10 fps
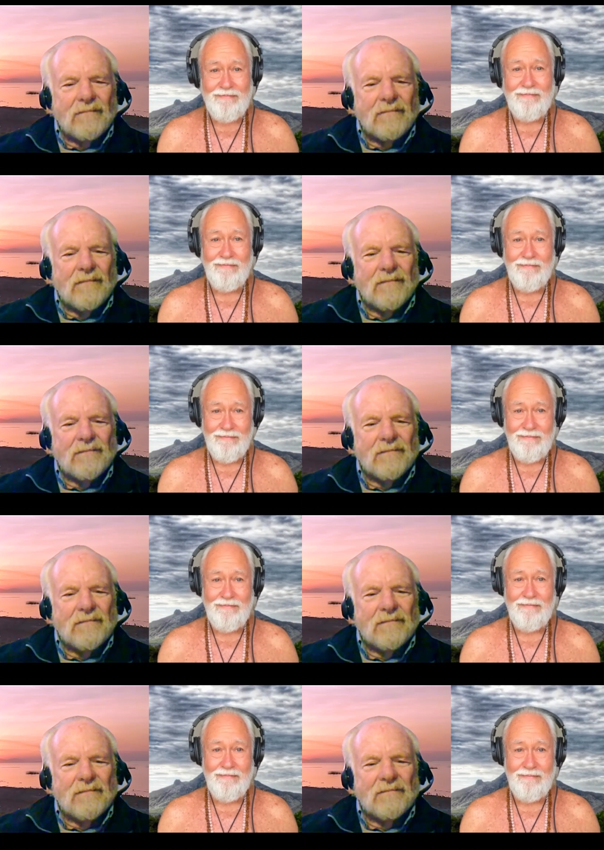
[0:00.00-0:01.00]

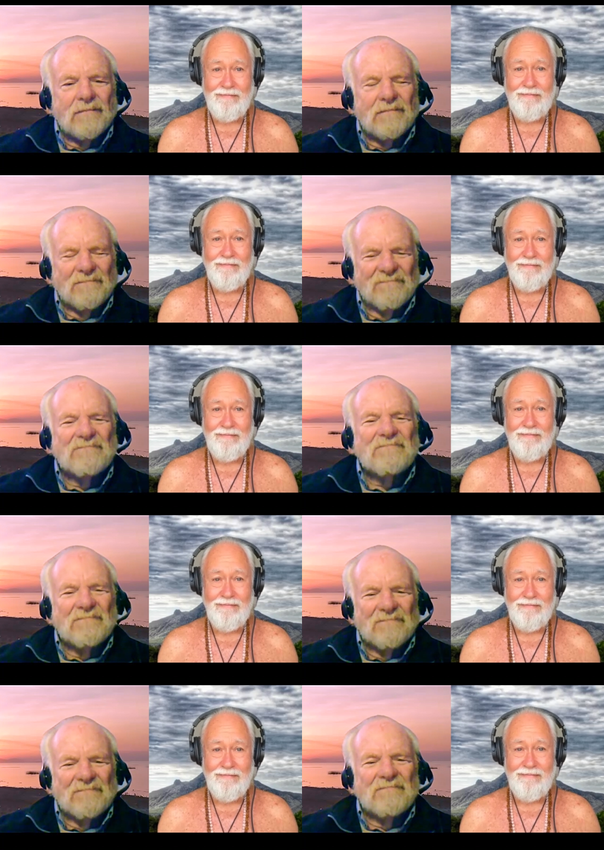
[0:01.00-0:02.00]

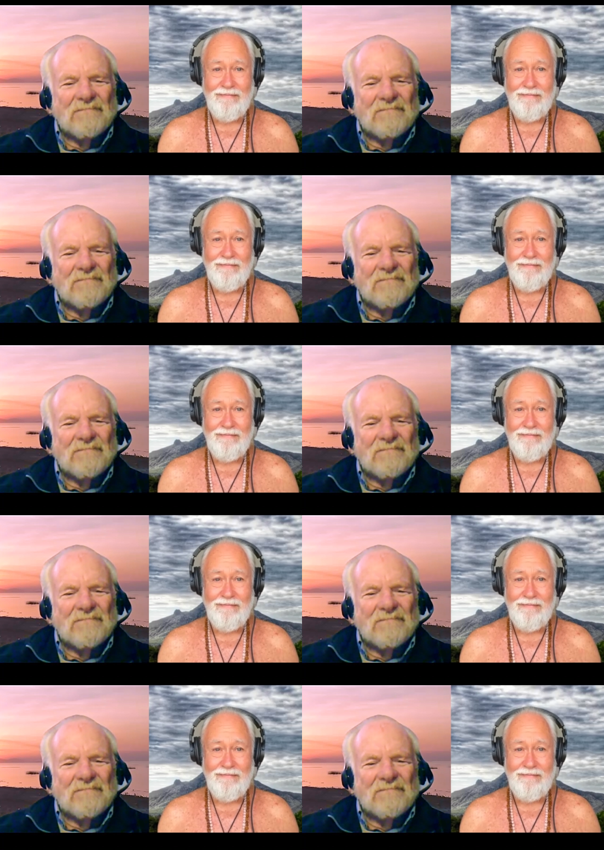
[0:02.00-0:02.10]
[no speech]